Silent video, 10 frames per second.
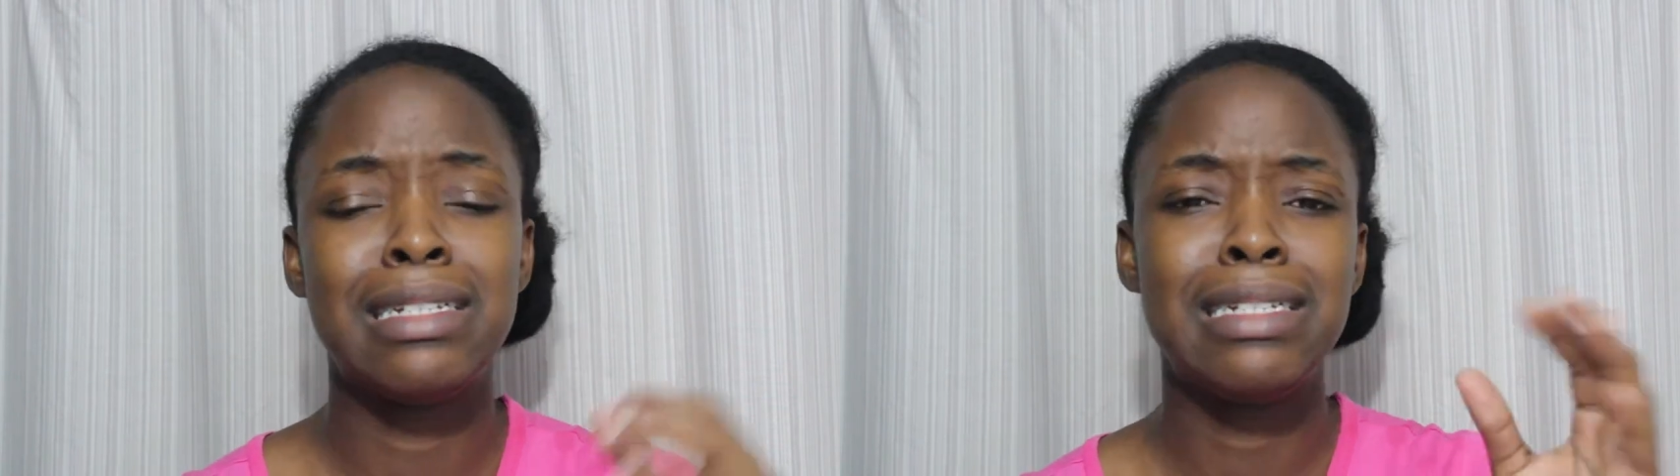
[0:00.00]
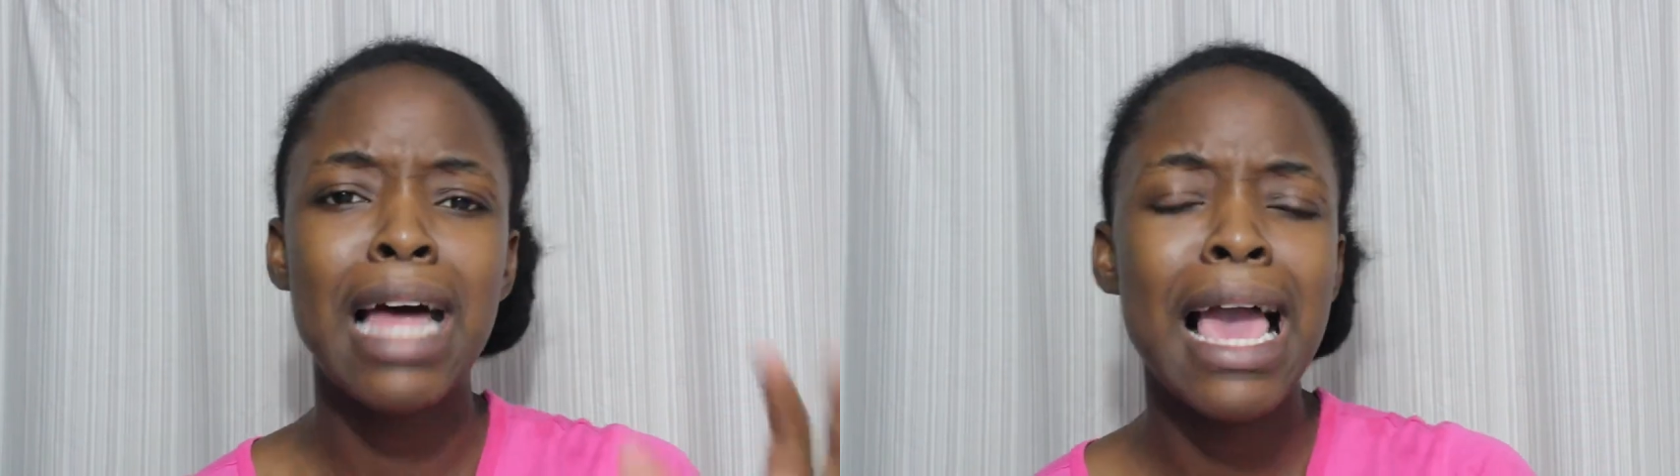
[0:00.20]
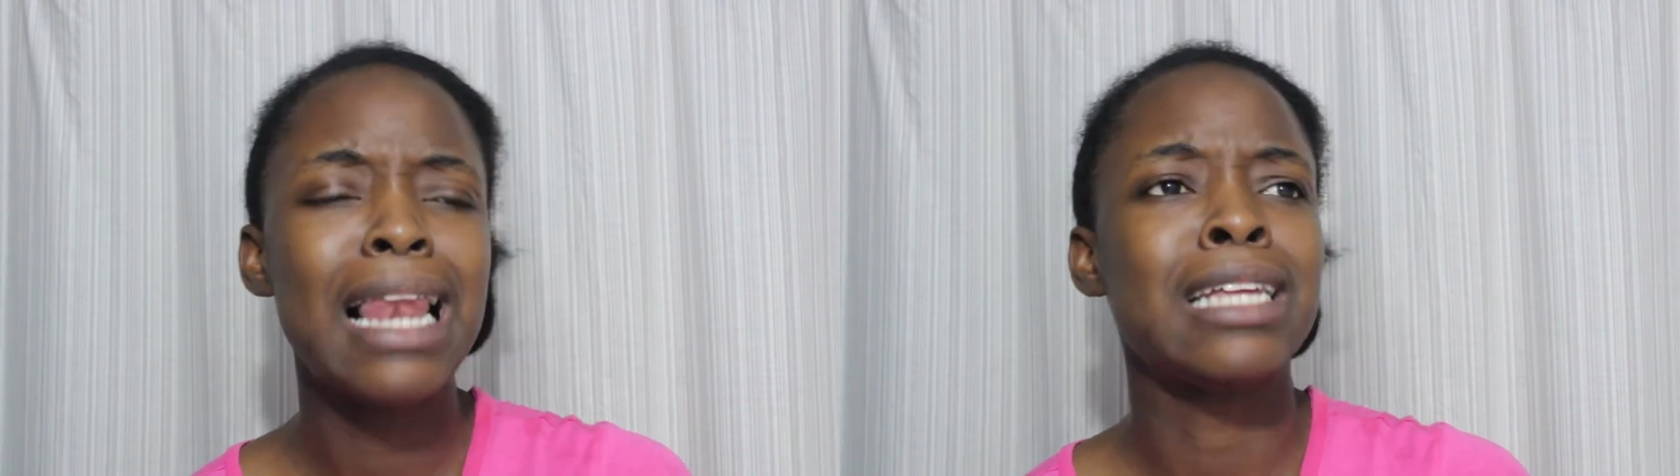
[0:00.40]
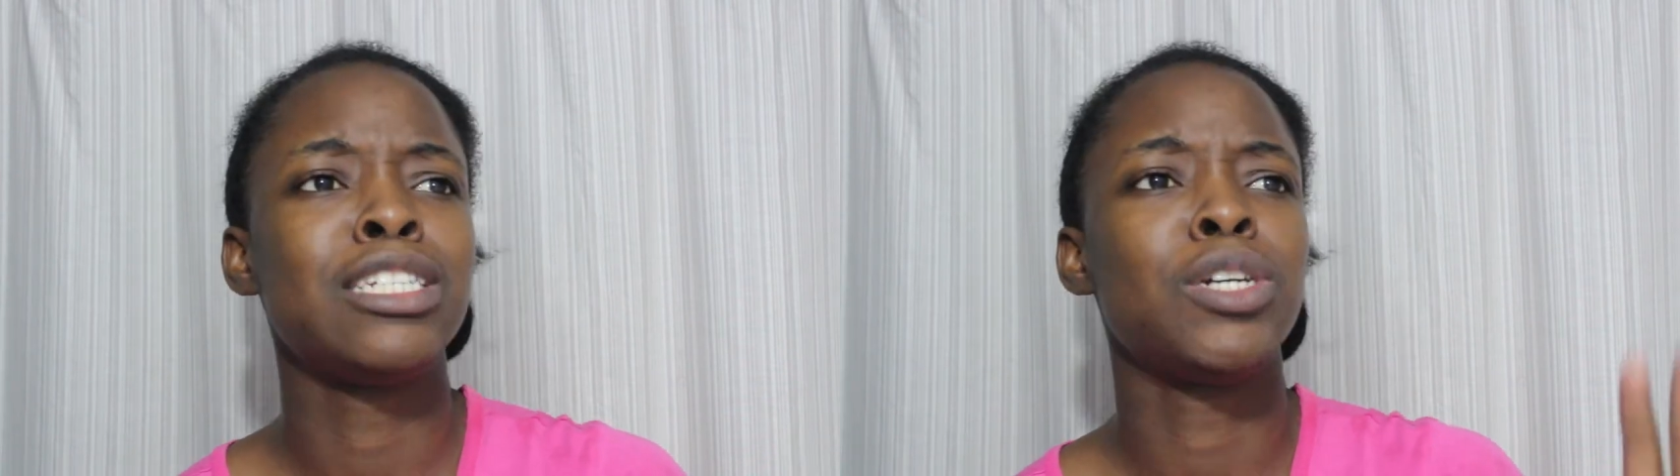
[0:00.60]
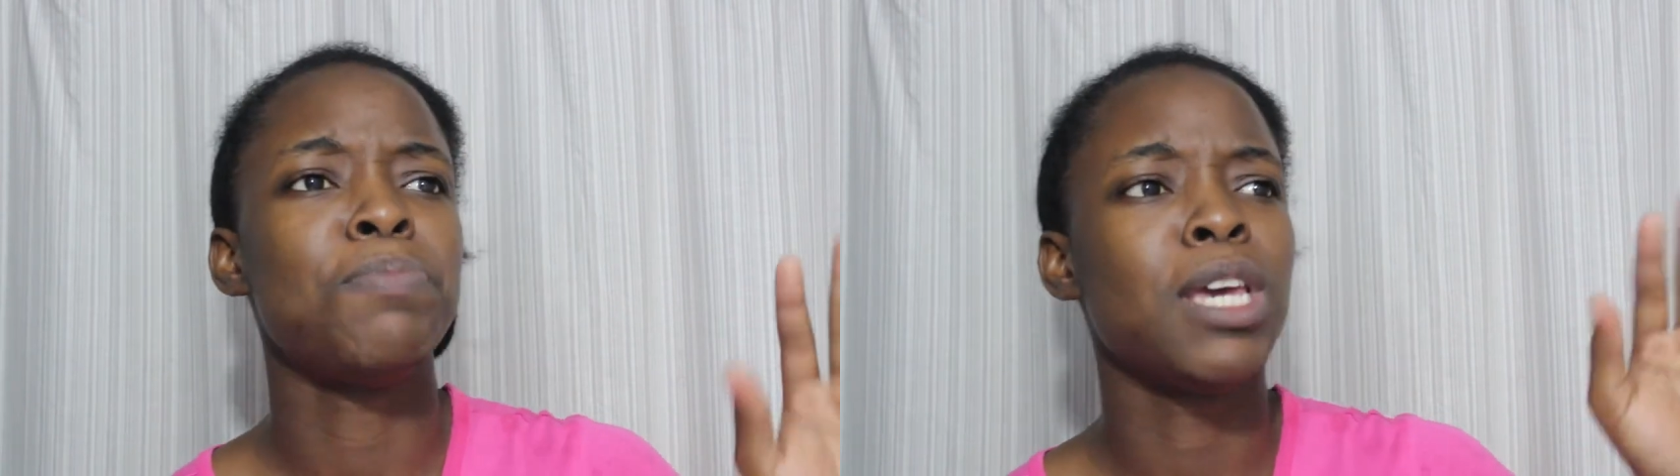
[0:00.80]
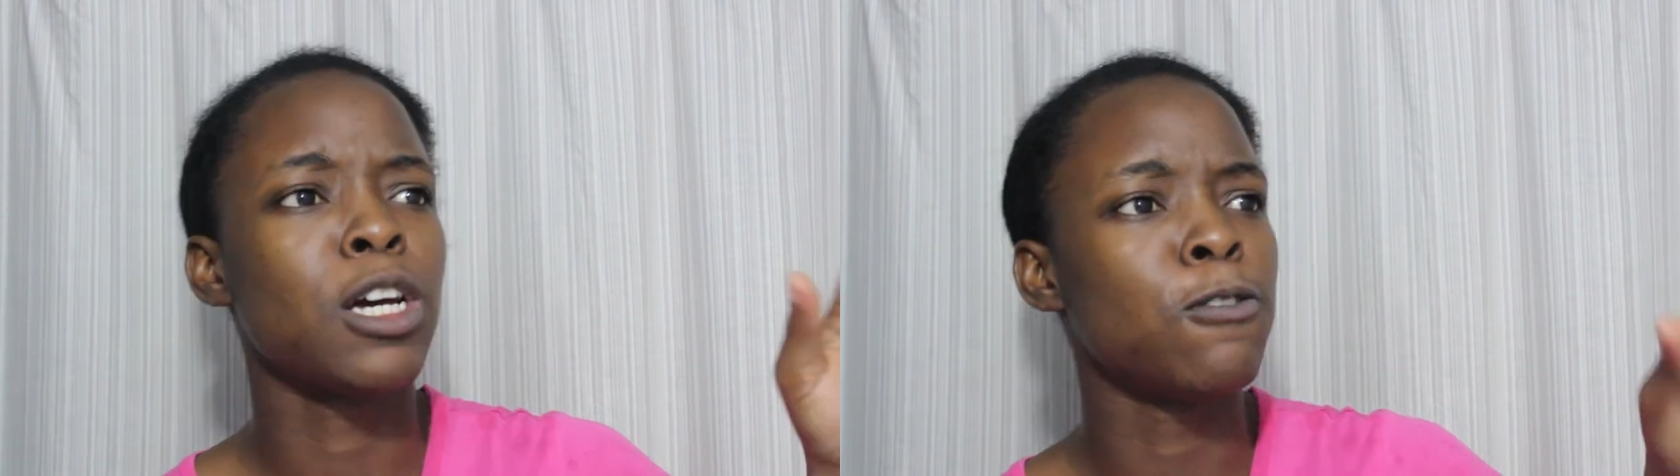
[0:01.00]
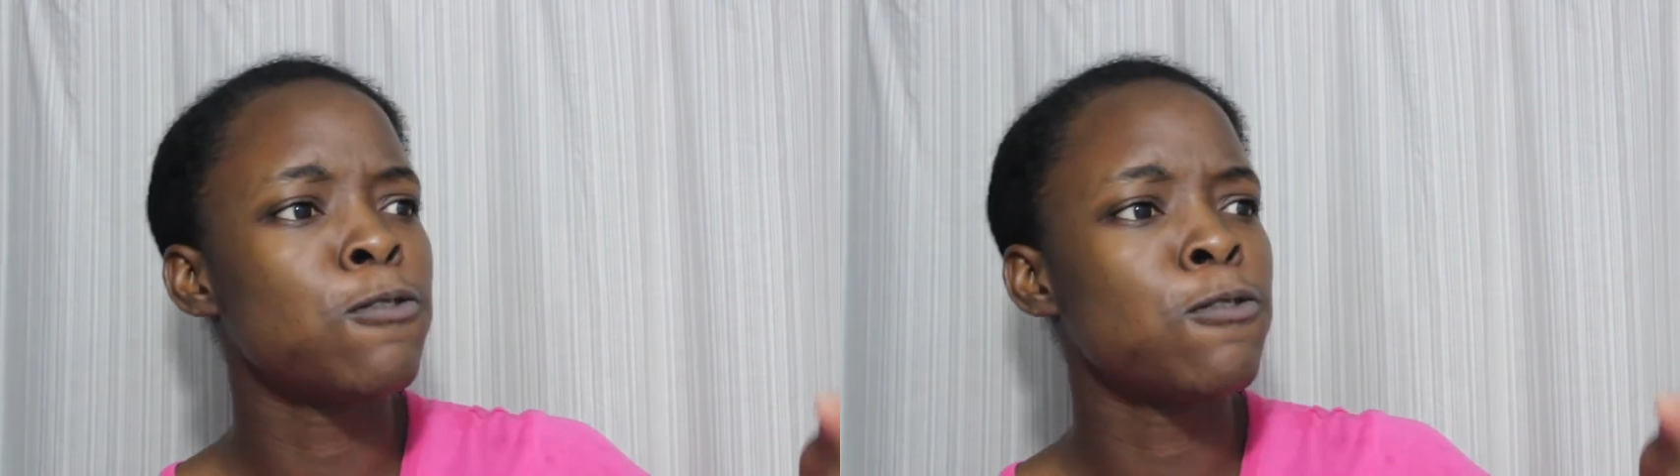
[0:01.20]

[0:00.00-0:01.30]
The dialect, the Jamaican